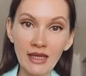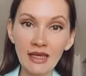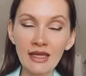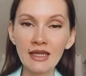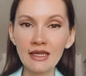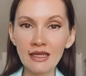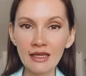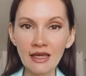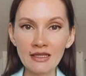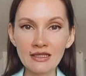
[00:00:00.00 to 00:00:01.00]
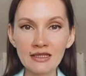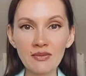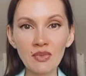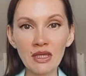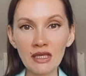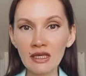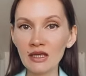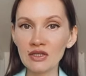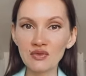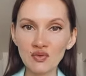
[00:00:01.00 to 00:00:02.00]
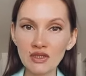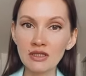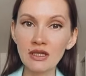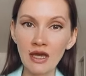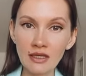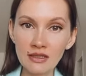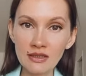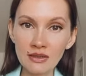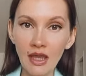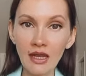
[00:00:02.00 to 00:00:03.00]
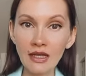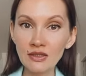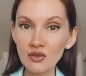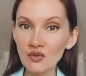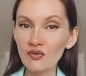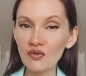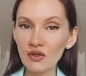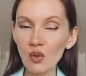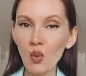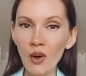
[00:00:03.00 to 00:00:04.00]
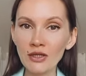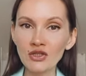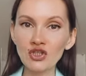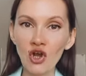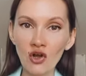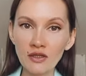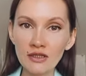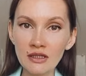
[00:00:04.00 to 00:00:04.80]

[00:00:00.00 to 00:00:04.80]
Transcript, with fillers: In any case, the beginning is really nice, and I do feel white chocolate in